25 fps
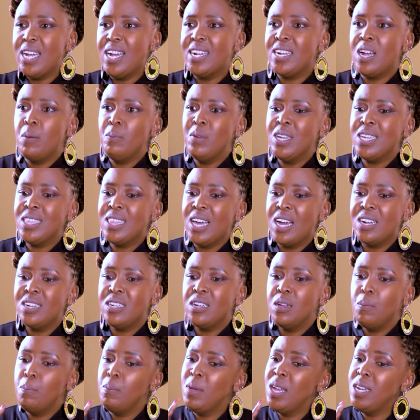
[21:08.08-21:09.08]
power dynamic
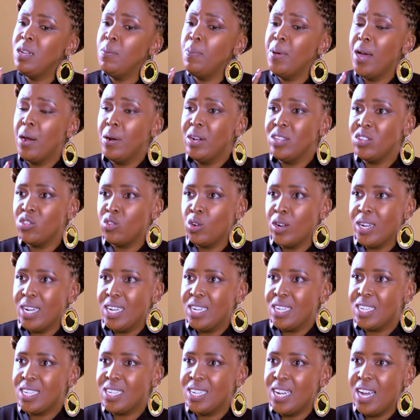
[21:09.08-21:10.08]
that many parents
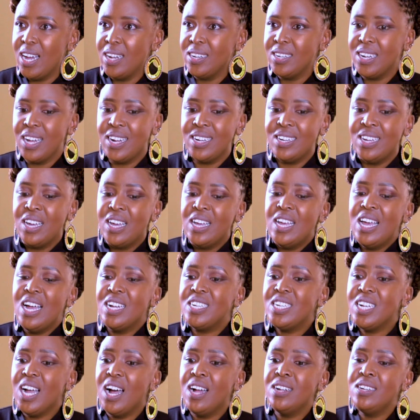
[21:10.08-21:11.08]
don't understand, that
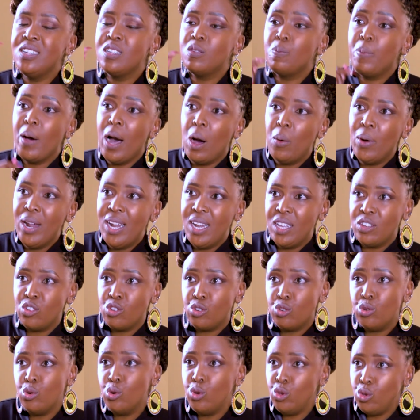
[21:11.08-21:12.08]
a child is
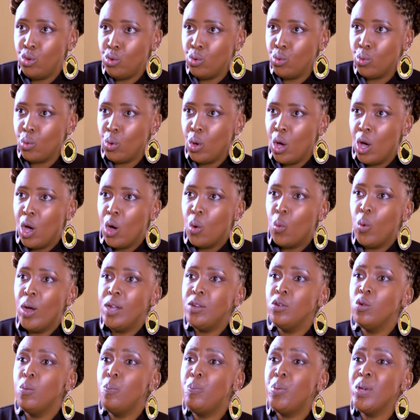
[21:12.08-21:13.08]
powerless to you.
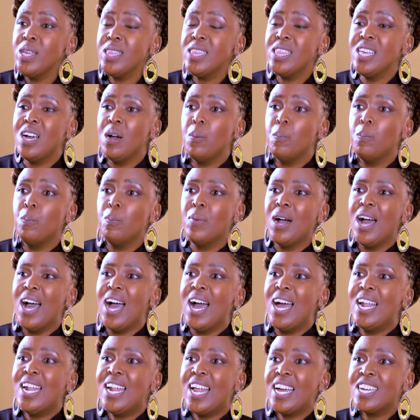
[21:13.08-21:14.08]
When you beat
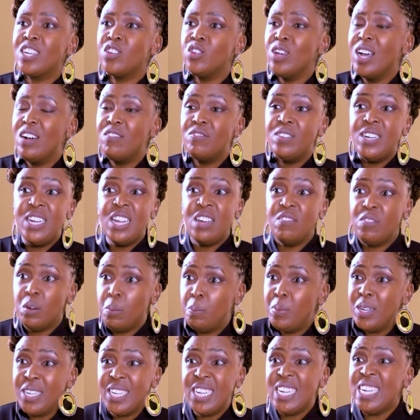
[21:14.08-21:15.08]
them like you have
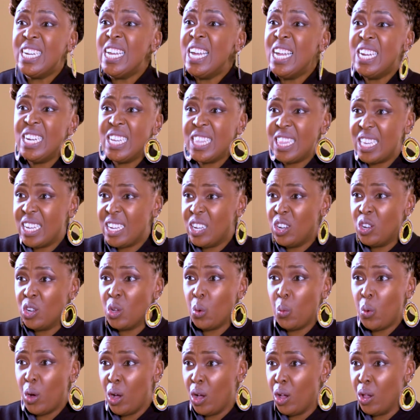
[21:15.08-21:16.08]
never beaten
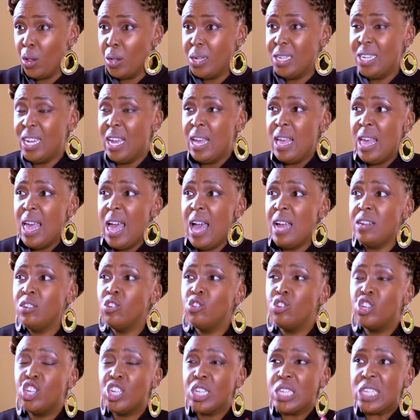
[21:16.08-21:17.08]
anything in the world,
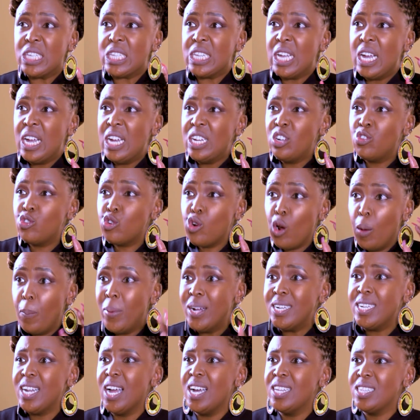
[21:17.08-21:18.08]
and you just
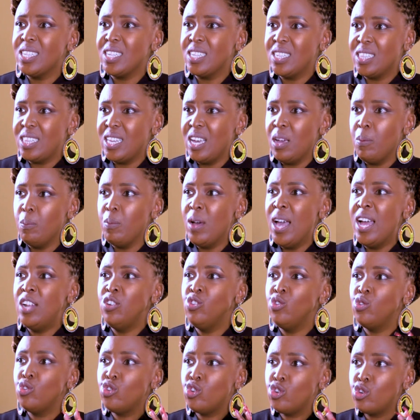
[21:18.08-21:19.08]
traumatizes
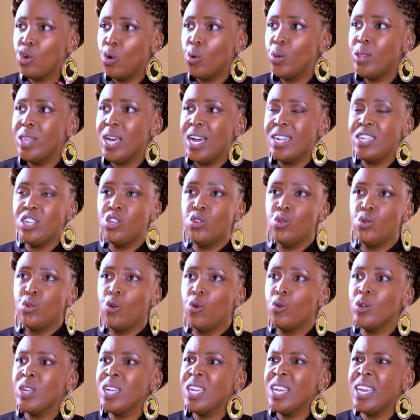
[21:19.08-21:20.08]
them and you show
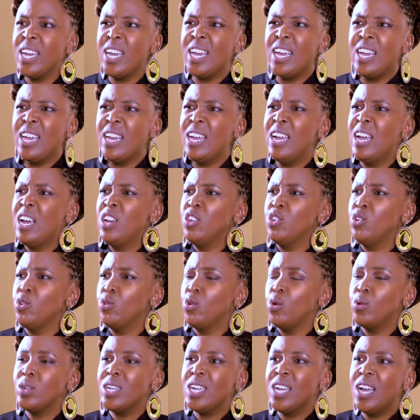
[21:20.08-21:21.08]
that you don't care
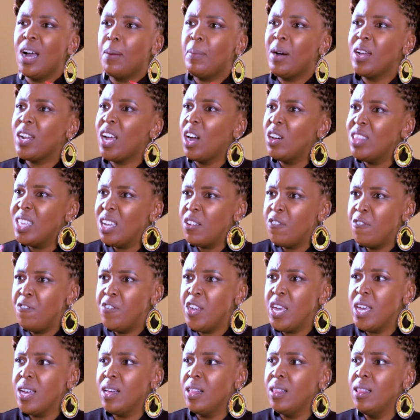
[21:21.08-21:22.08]
about how
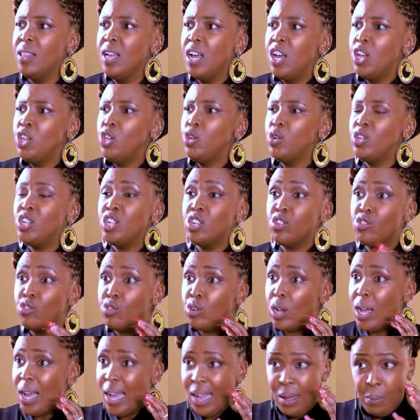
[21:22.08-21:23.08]
they feel, you
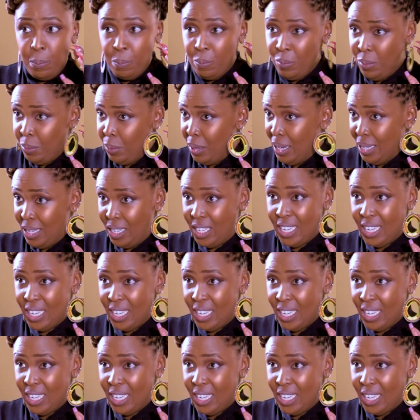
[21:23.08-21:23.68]
just hurt